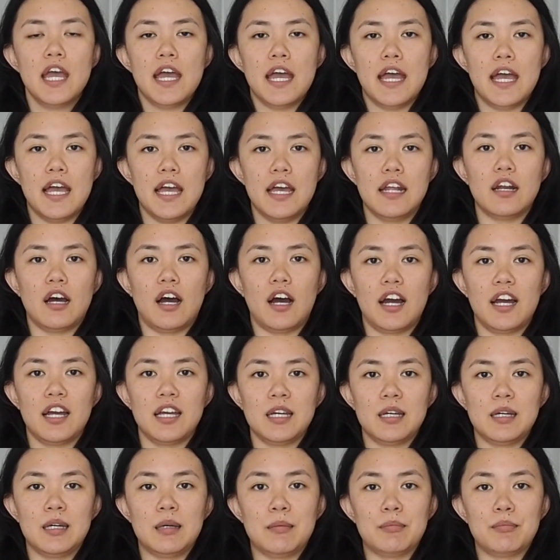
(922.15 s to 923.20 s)
and I
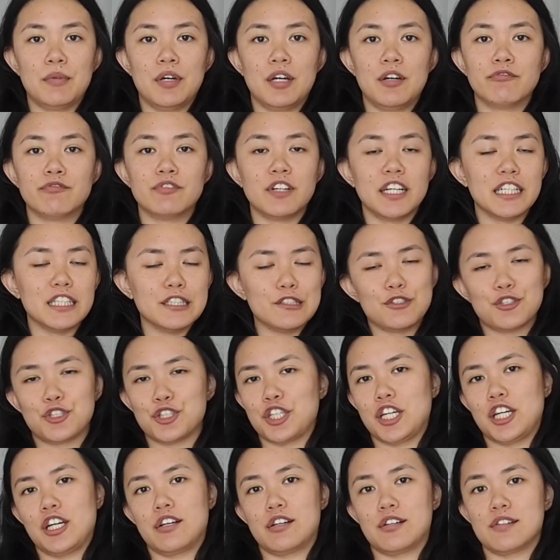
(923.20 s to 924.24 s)
am ready to
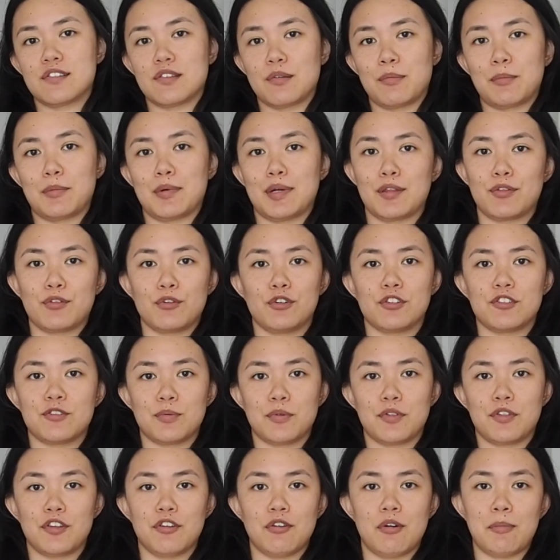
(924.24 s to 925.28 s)
share some of my thoughts
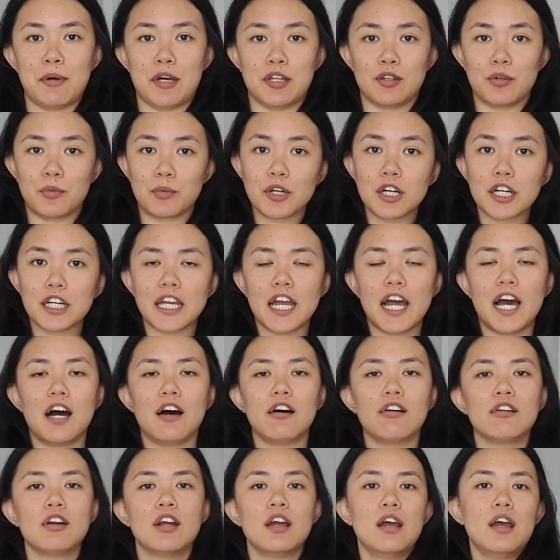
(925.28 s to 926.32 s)
with you about the
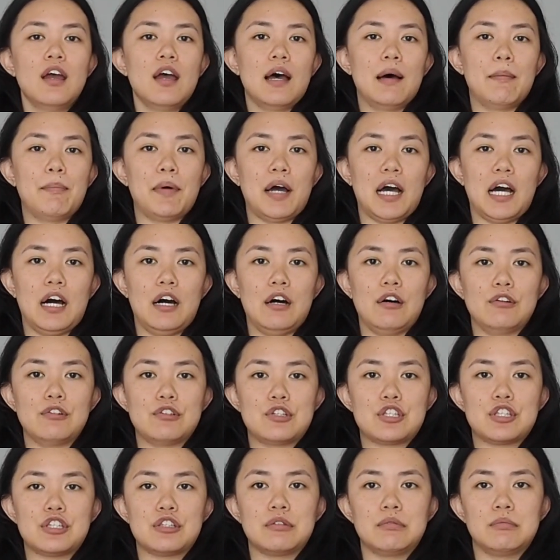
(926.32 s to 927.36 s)
workout,
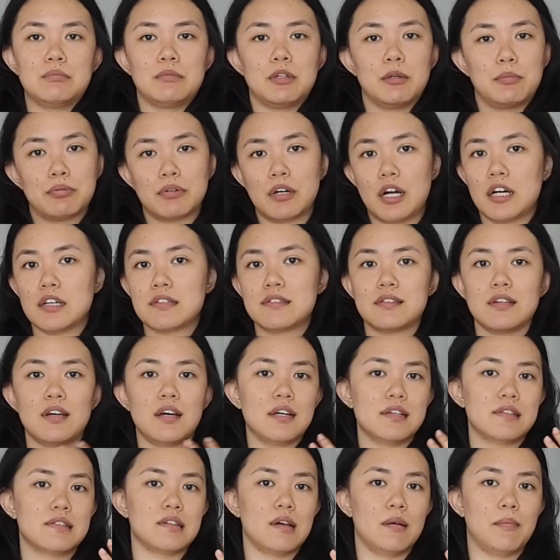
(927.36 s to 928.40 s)
about the
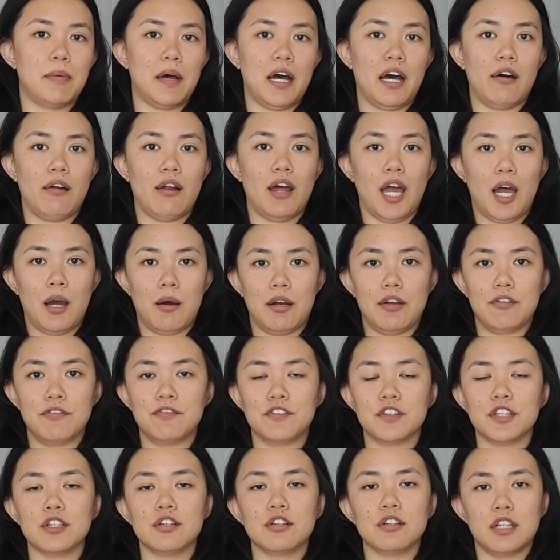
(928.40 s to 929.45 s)
process, about how I
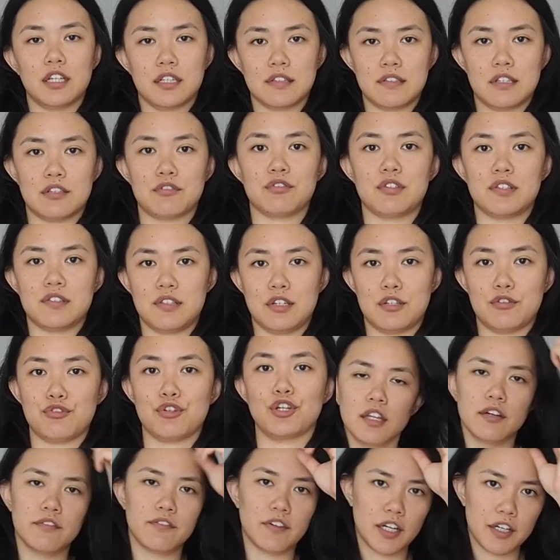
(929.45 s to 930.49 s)
feel, etc.,
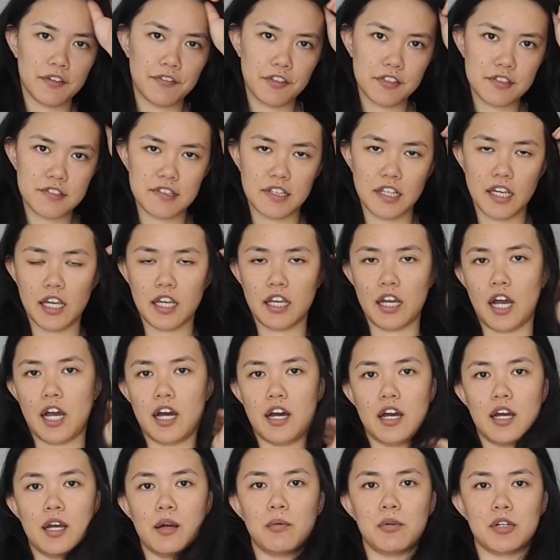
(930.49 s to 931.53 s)
etc. The very first thing
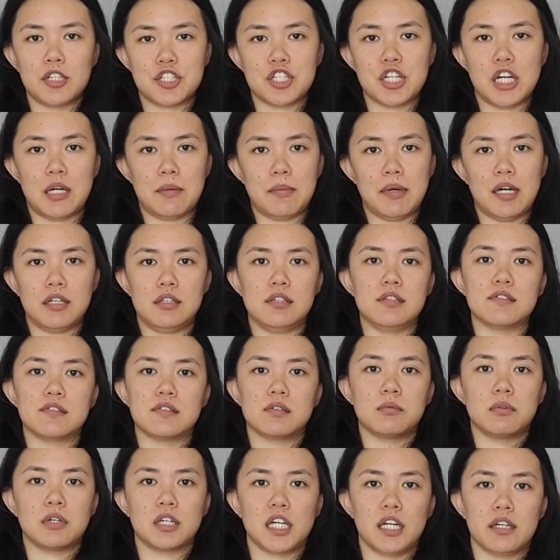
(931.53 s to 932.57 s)
I want to chat about is
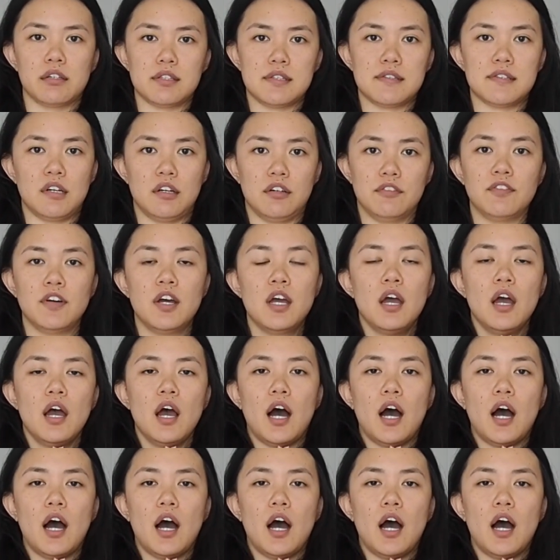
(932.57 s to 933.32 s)
the workout itself.